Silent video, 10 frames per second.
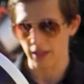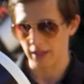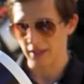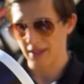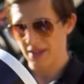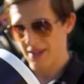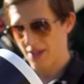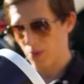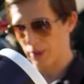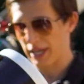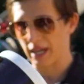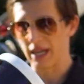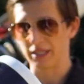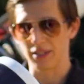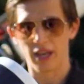then when I
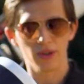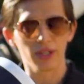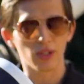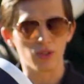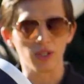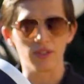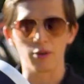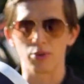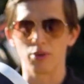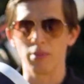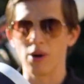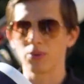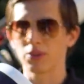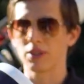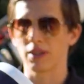got another EQ6R Pro
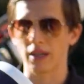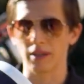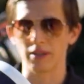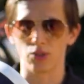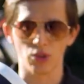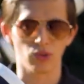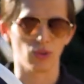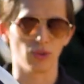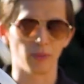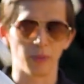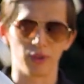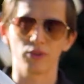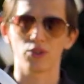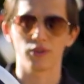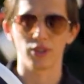mount, as you saw in my
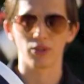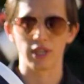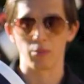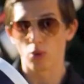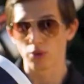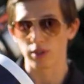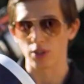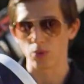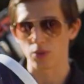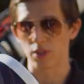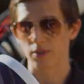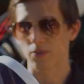previous videos, I mostly used it